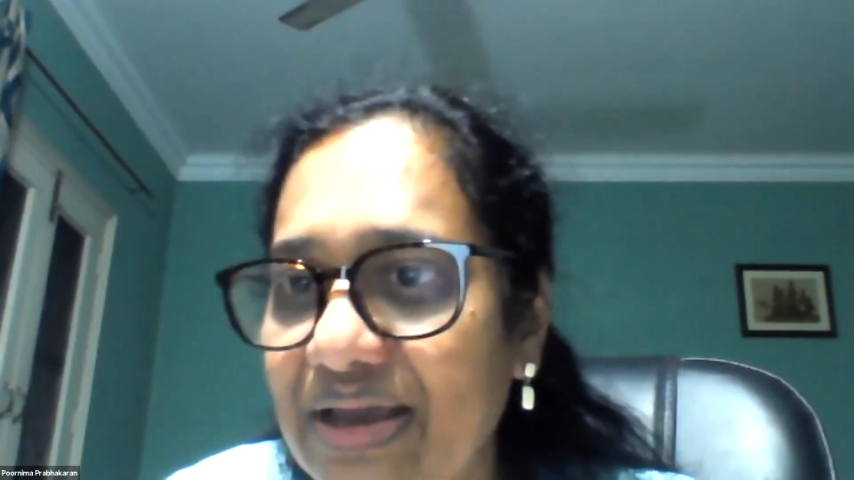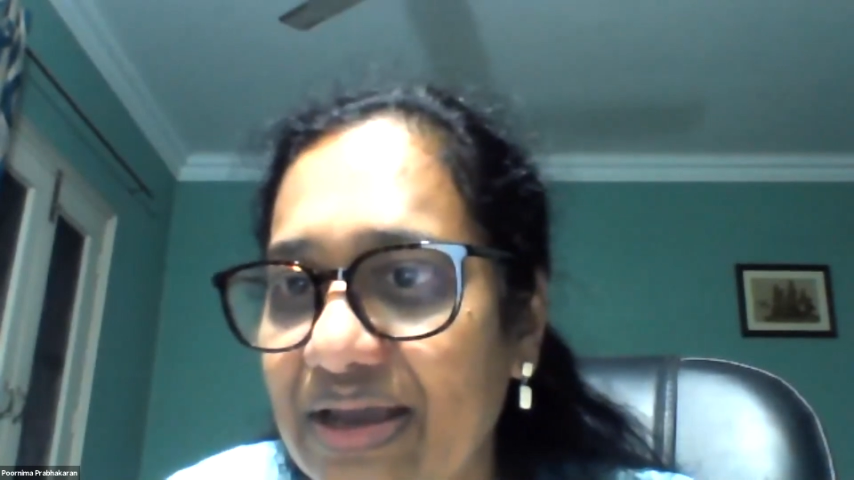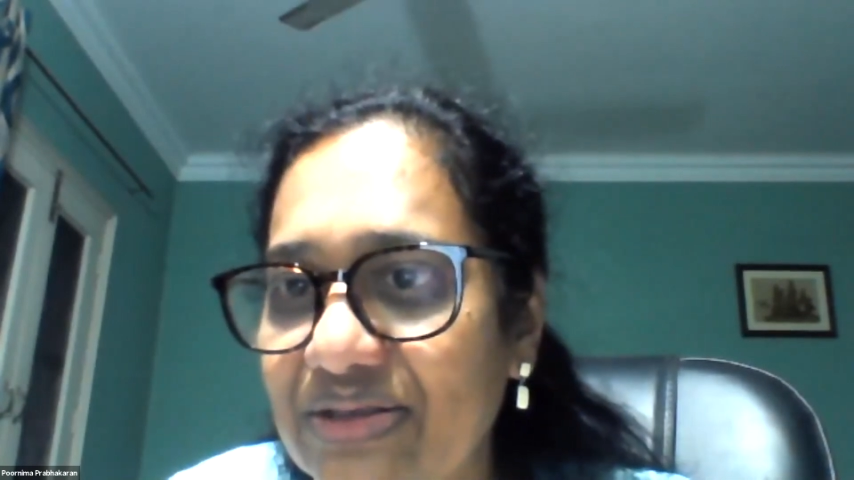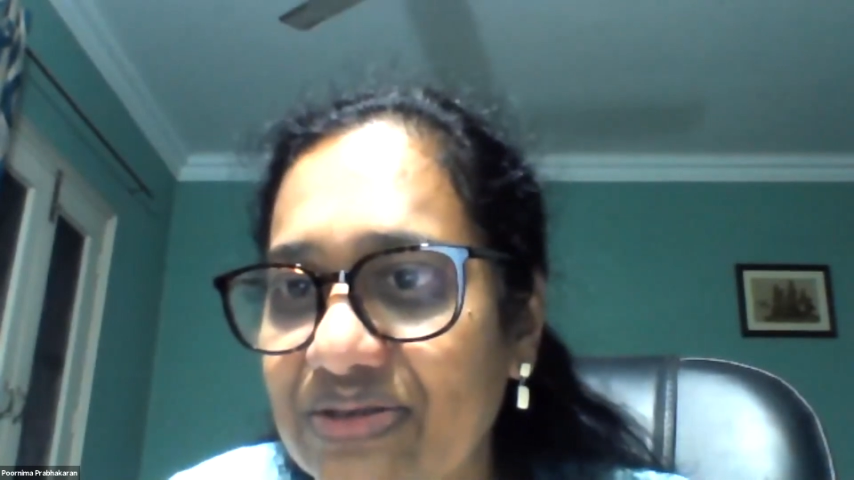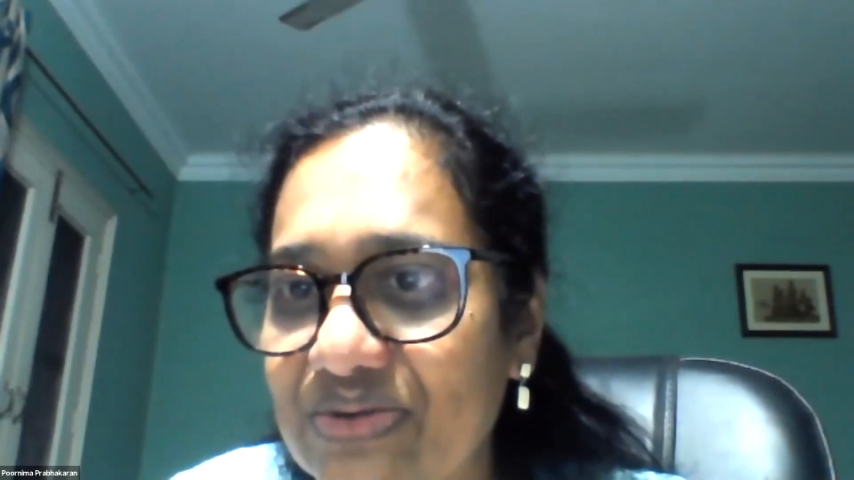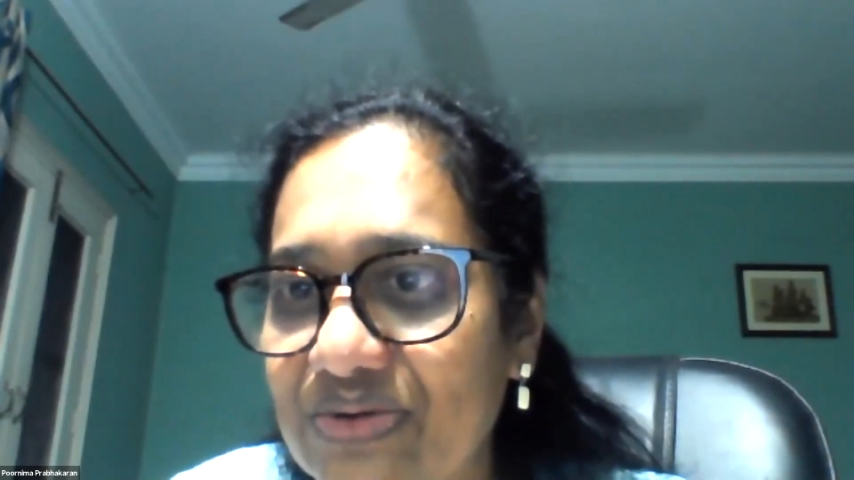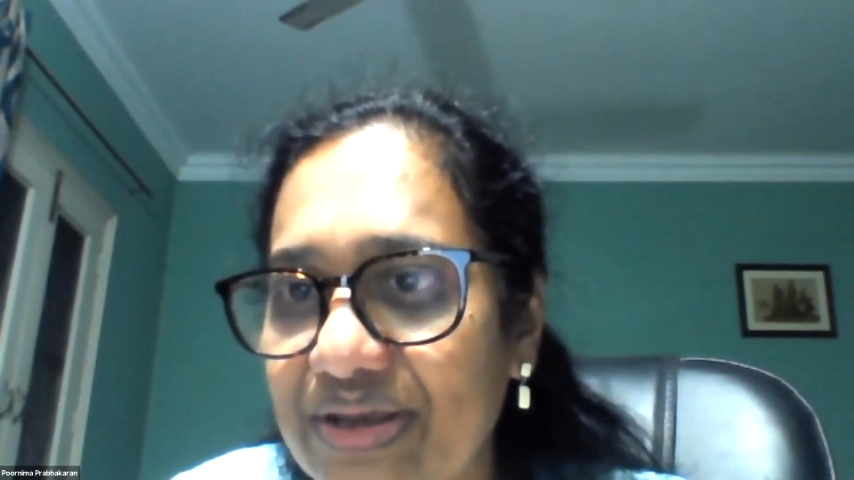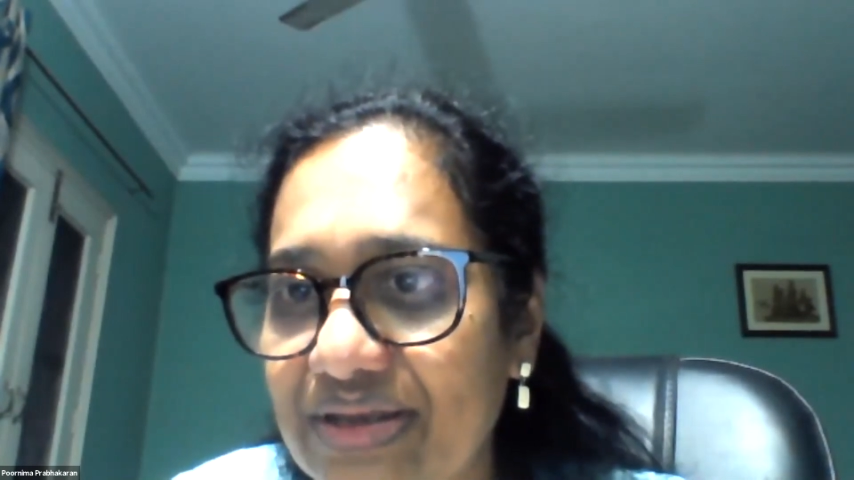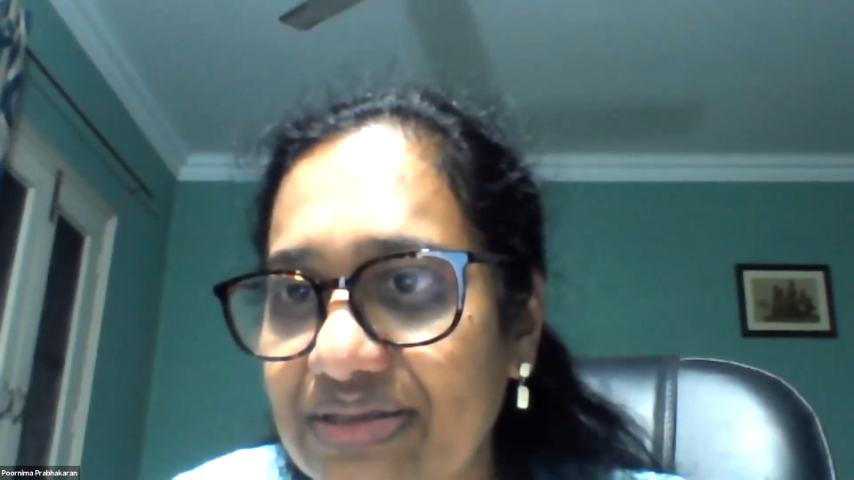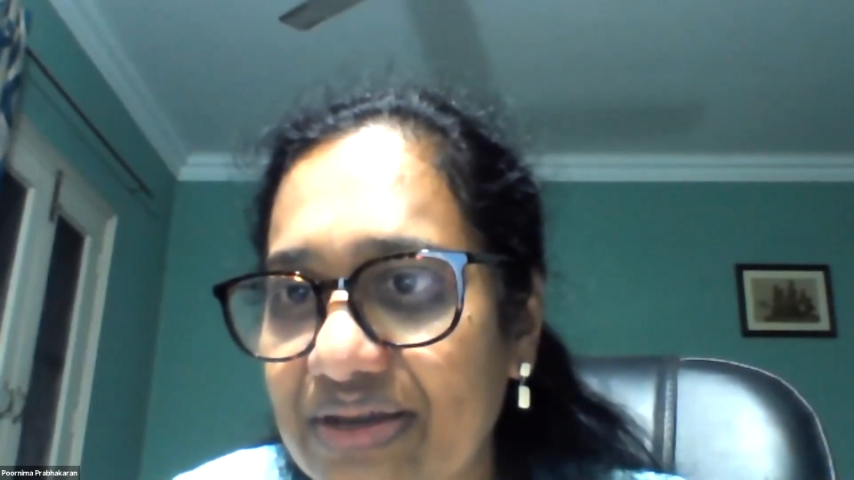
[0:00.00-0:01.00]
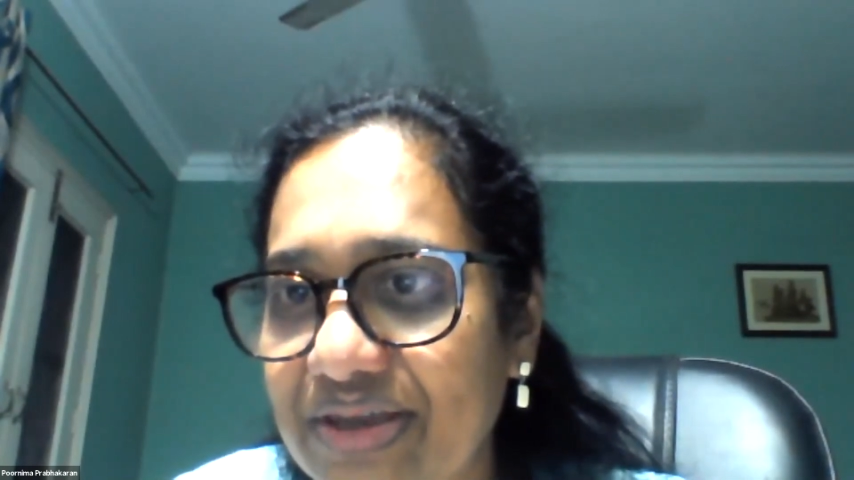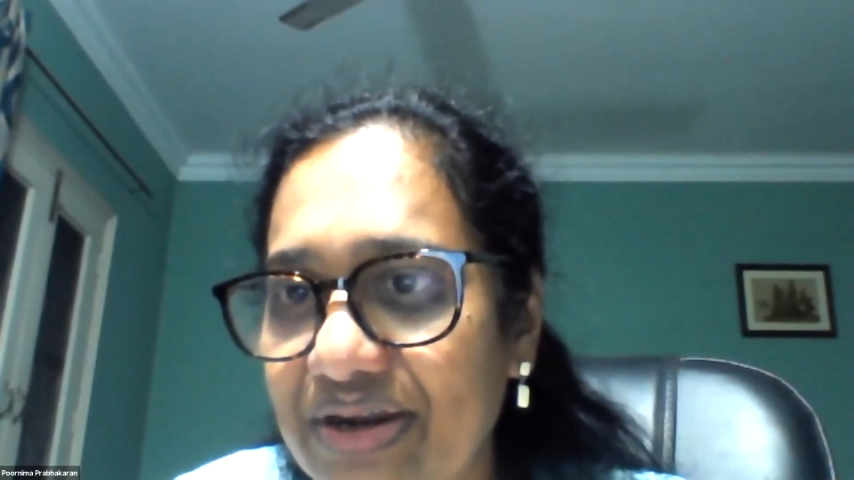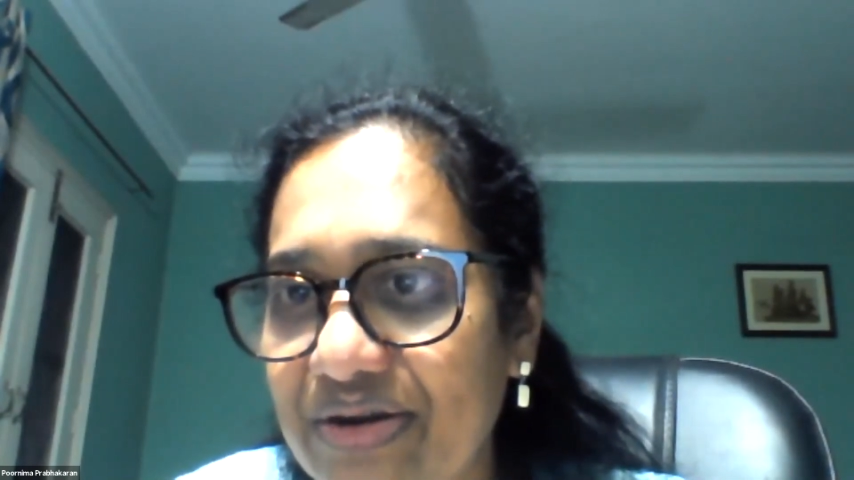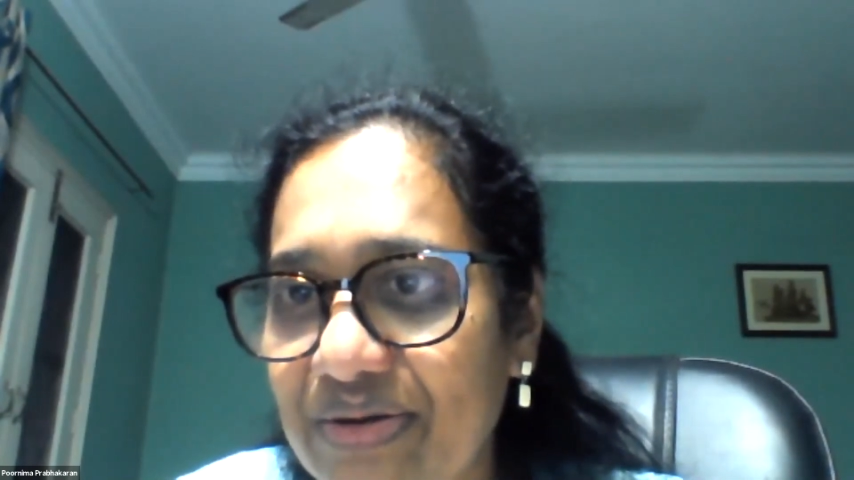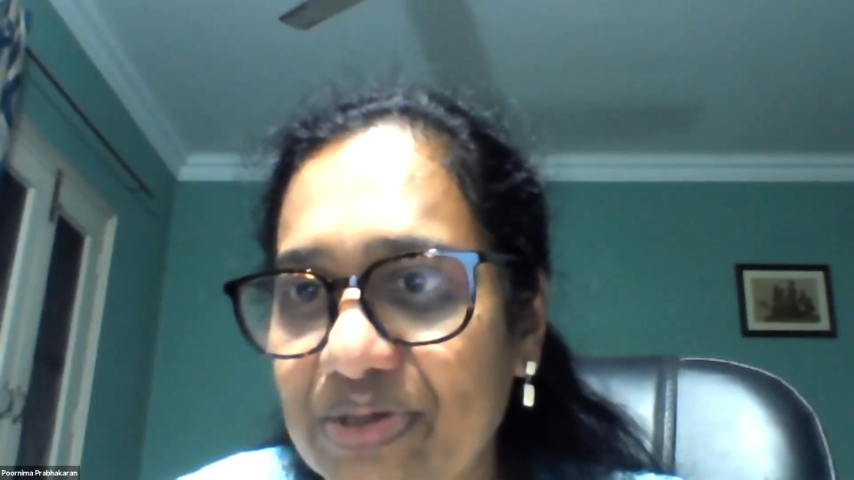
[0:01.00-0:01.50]
hands raised, are
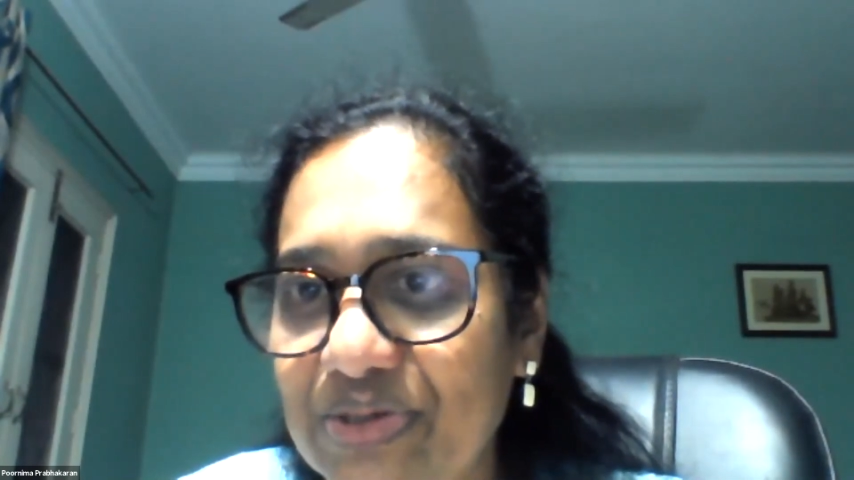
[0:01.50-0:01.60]
there,